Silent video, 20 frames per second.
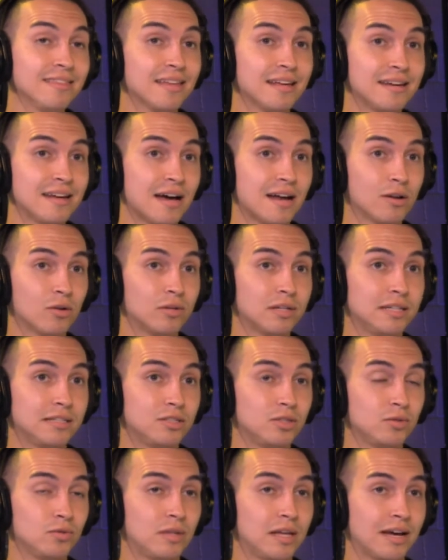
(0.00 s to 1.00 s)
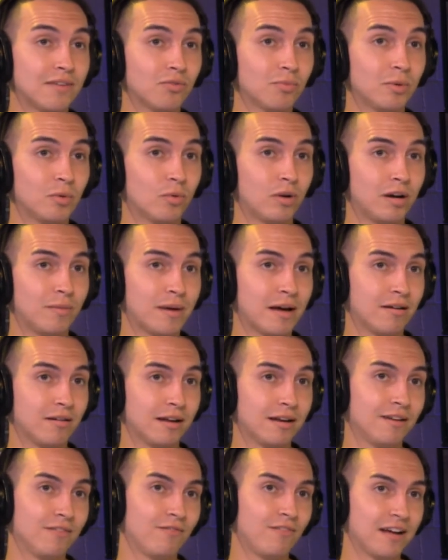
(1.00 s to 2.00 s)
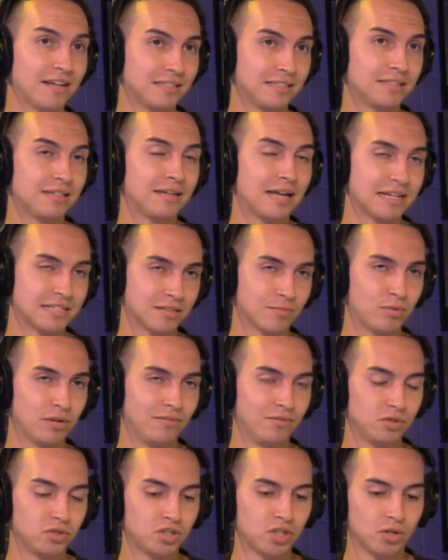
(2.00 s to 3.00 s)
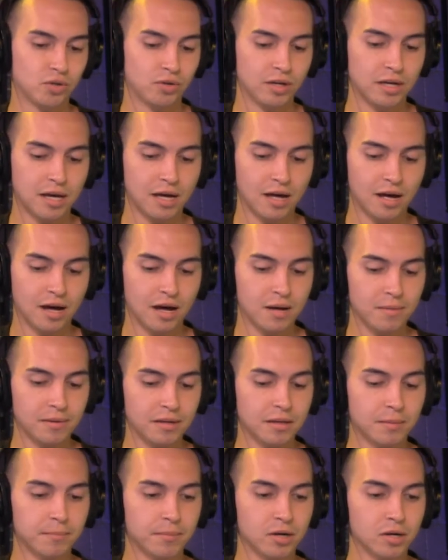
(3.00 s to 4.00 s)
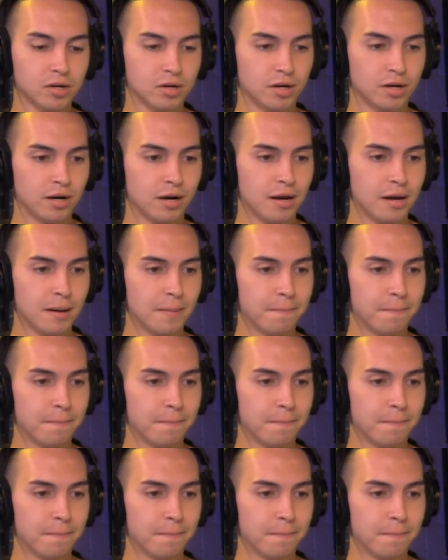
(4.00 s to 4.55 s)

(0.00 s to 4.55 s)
doesn't. that not only do they have to be worried about an infected, as the preview showed, um, in the bunker,